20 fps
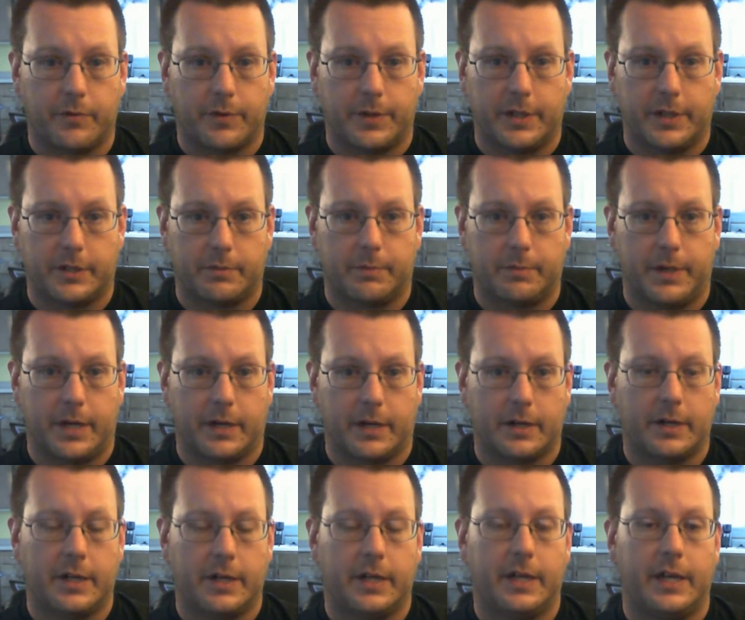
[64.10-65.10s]
this beer
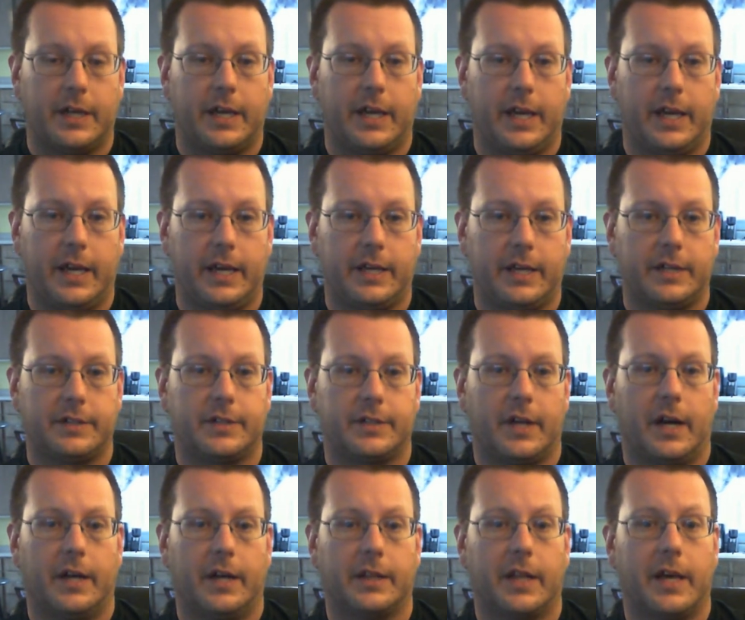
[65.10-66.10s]
is,
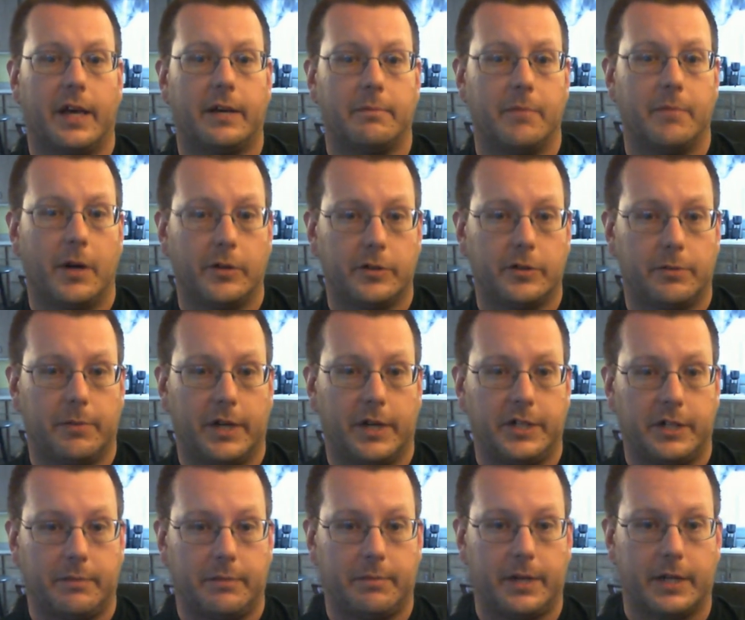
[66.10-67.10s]
unlike most
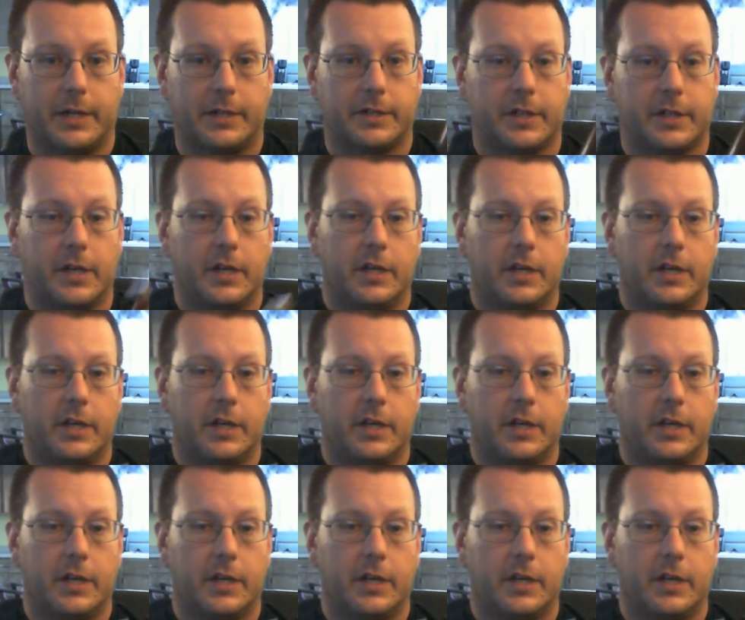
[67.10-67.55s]
budget beers,